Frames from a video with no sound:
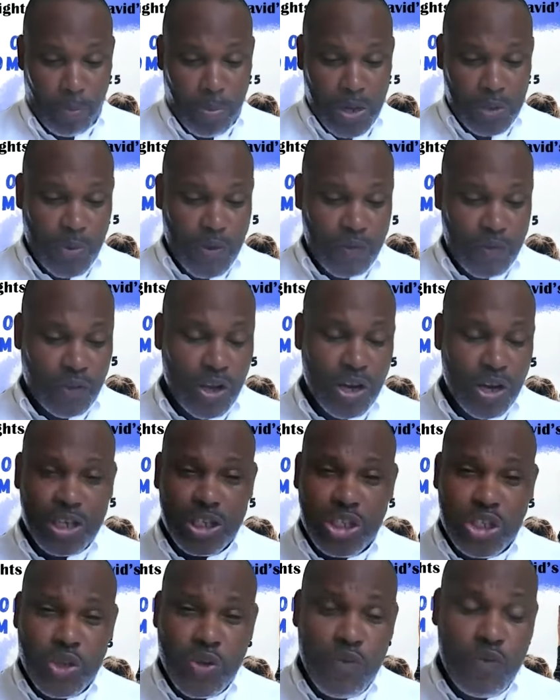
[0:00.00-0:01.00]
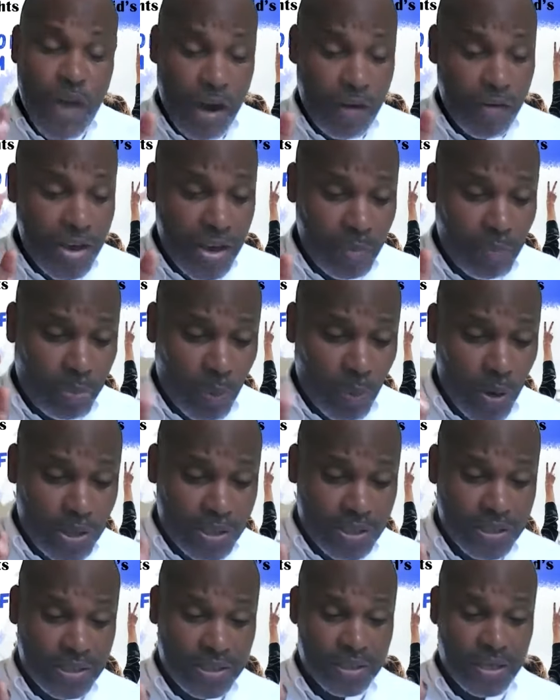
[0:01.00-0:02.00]
But we've learned two very
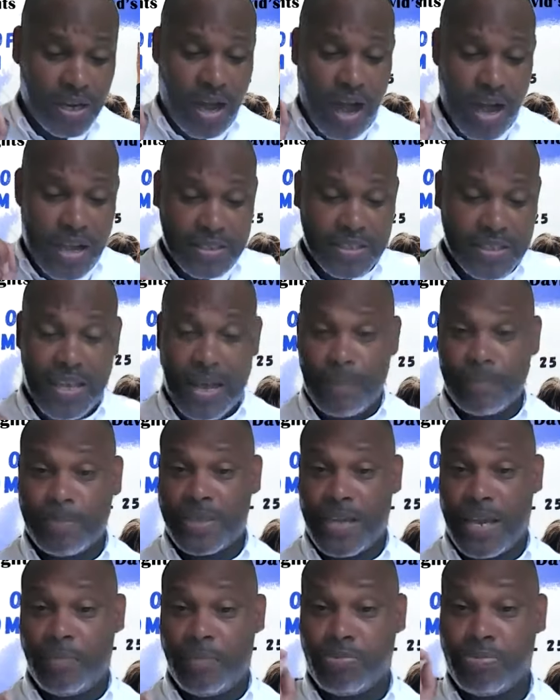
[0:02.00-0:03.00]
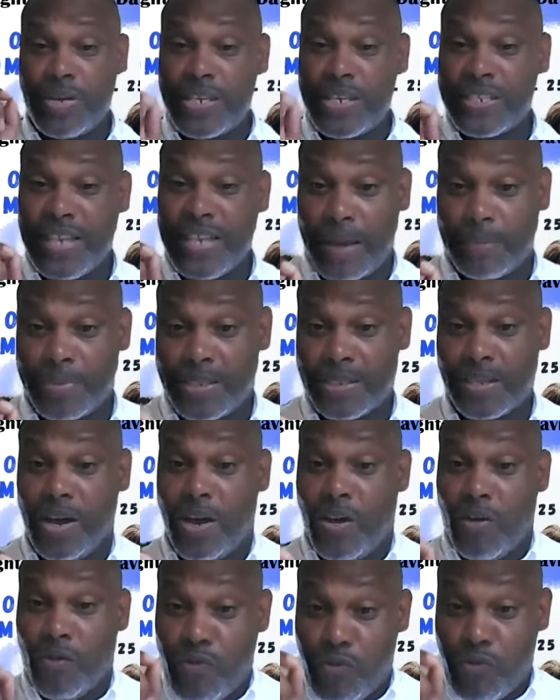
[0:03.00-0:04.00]
important concepts and precepts
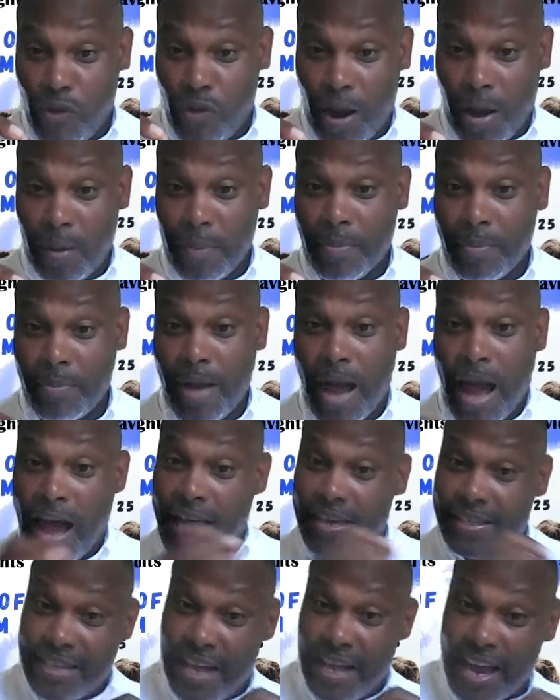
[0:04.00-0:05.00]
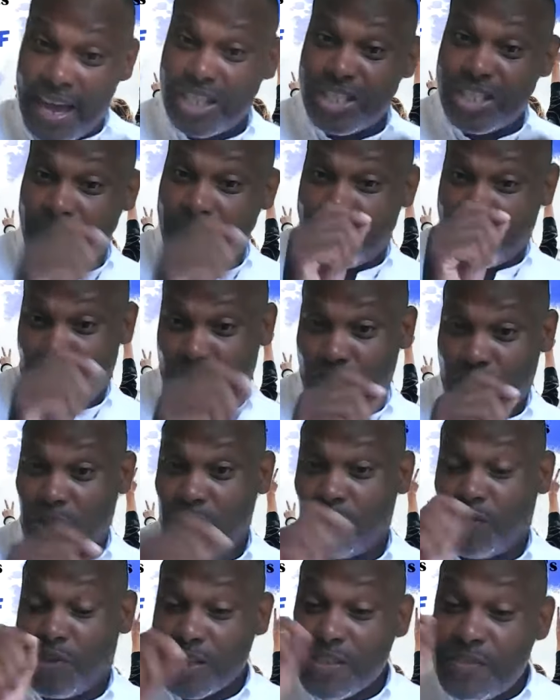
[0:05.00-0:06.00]
from Isaiah chapter
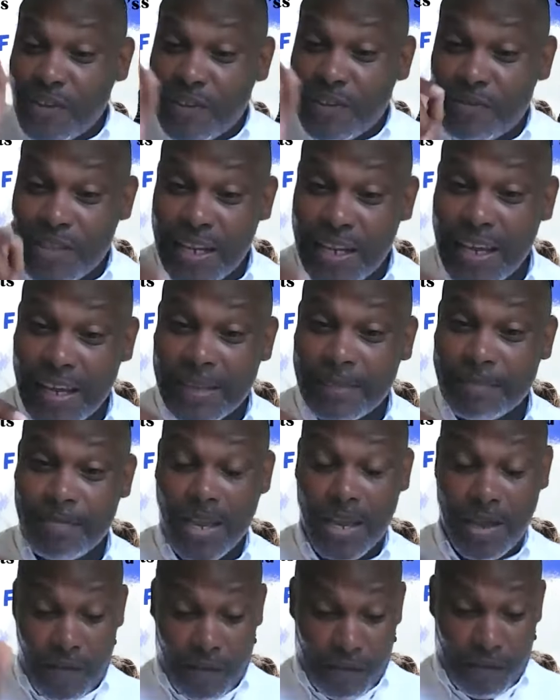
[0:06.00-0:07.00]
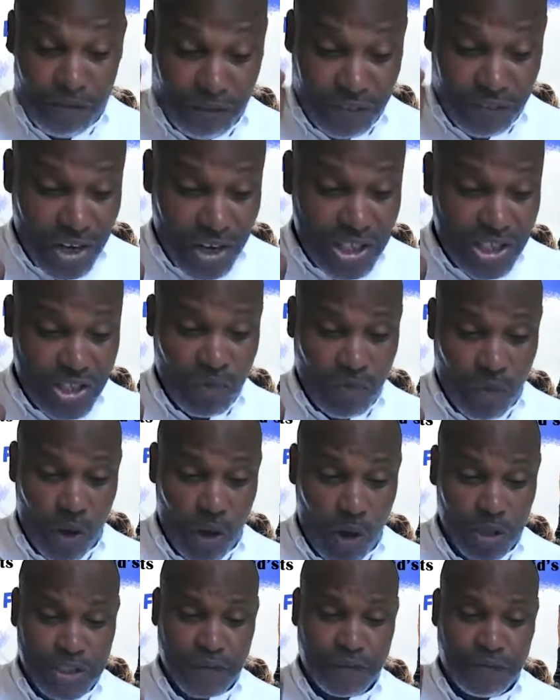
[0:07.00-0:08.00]
30, verse 15. First of
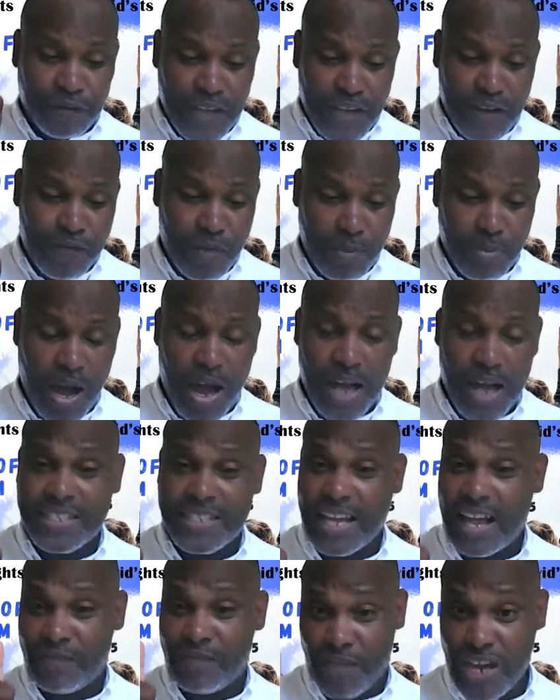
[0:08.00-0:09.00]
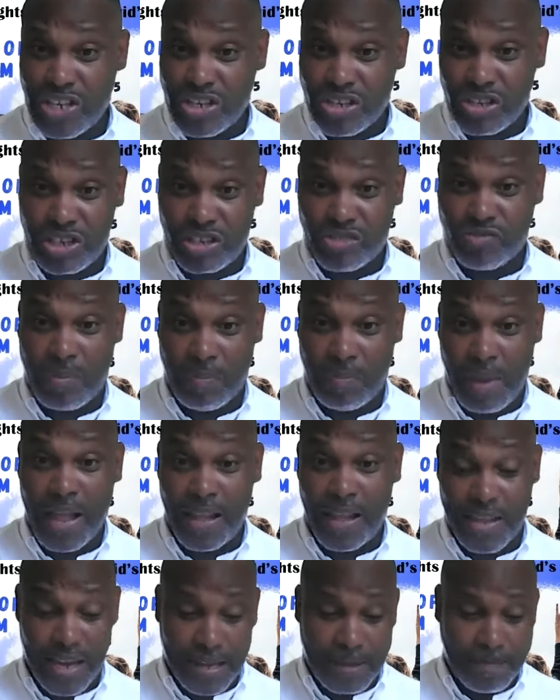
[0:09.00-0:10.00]
all, to flee from God's salvation is
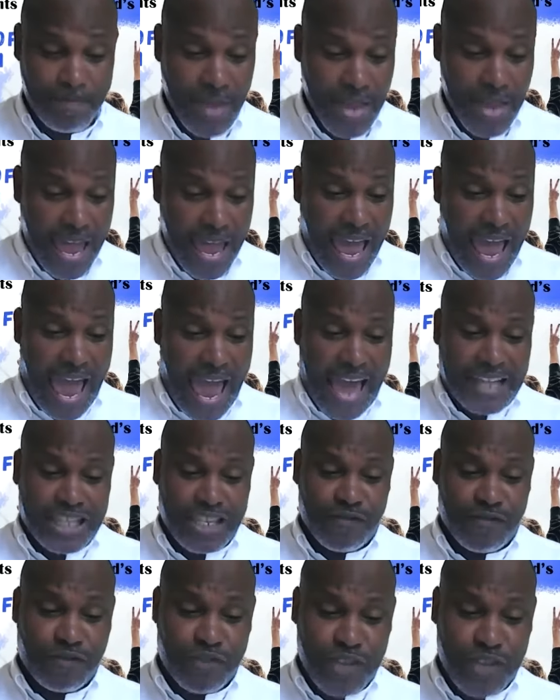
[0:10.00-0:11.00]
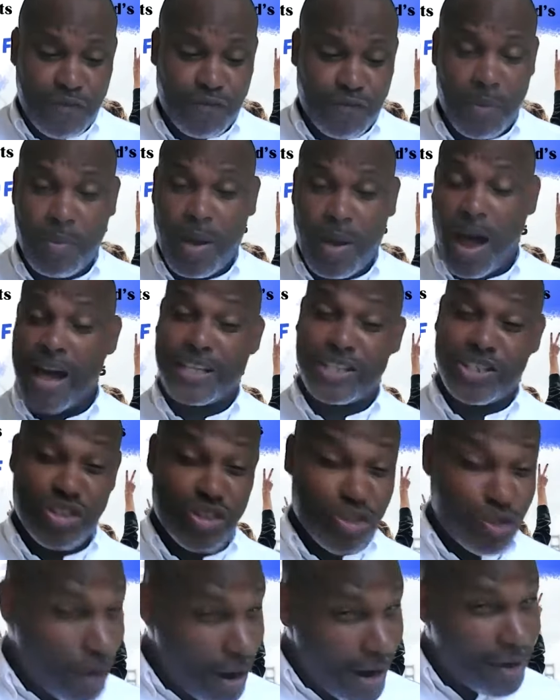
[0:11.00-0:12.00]
rebellion, and to flee from God's
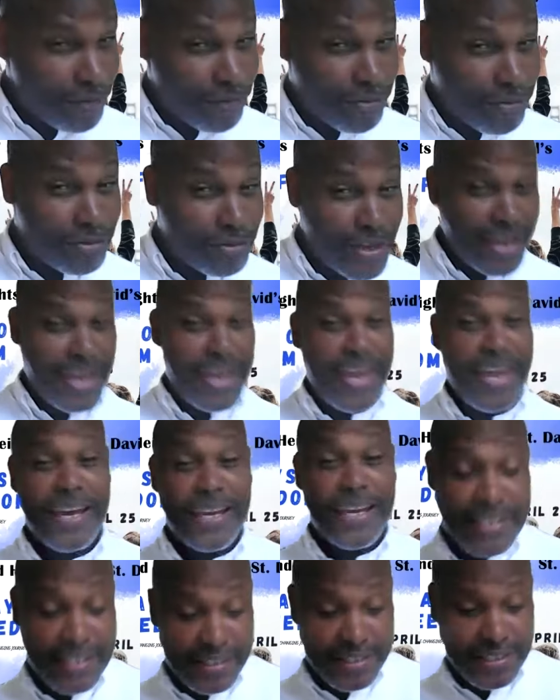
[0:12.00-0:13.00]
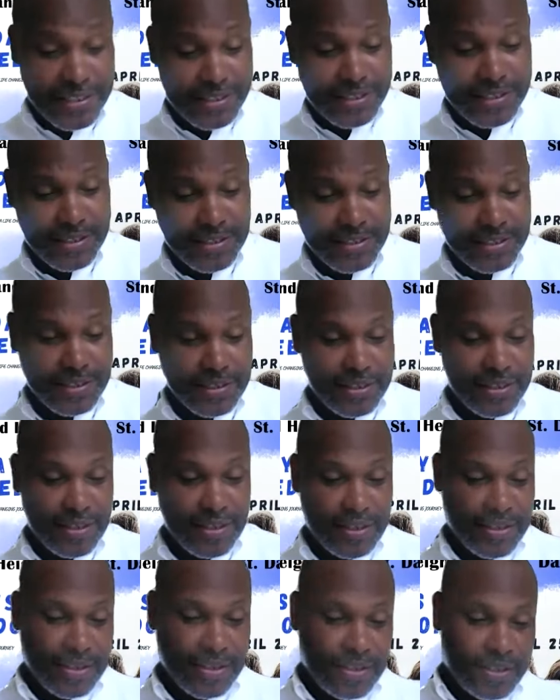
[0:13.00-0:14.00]
strength is
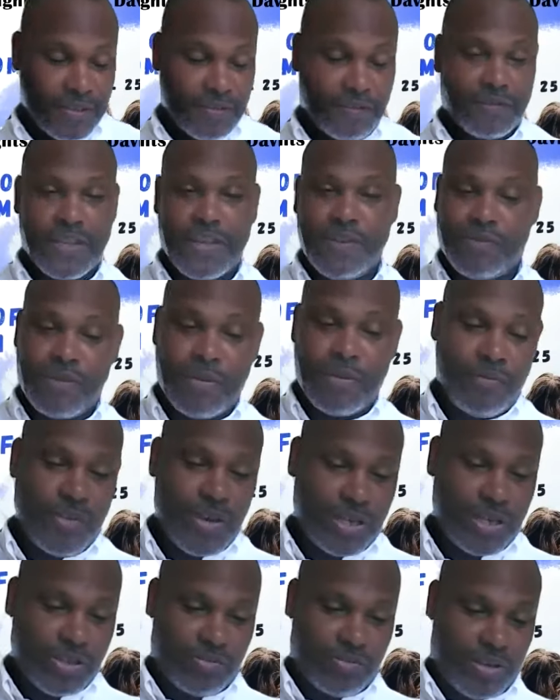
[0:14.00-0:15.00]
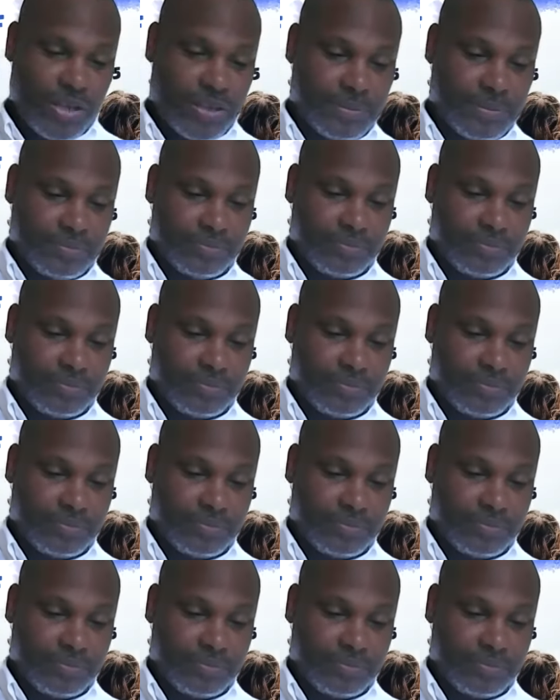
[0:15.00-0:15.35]
to flee from victory.